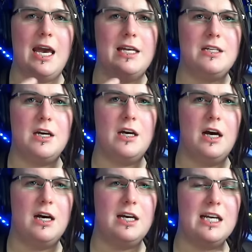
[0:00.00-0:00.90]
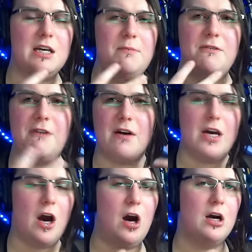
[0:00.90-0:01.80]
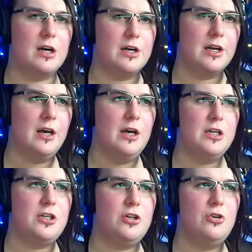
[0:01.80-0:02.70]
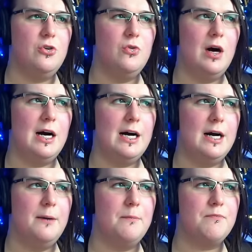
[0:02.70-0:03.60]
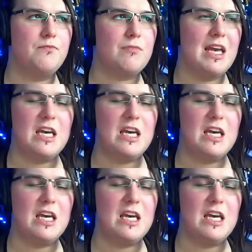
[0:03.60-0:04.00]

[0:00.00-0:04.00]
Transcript: And uh, it can be very hard to, um,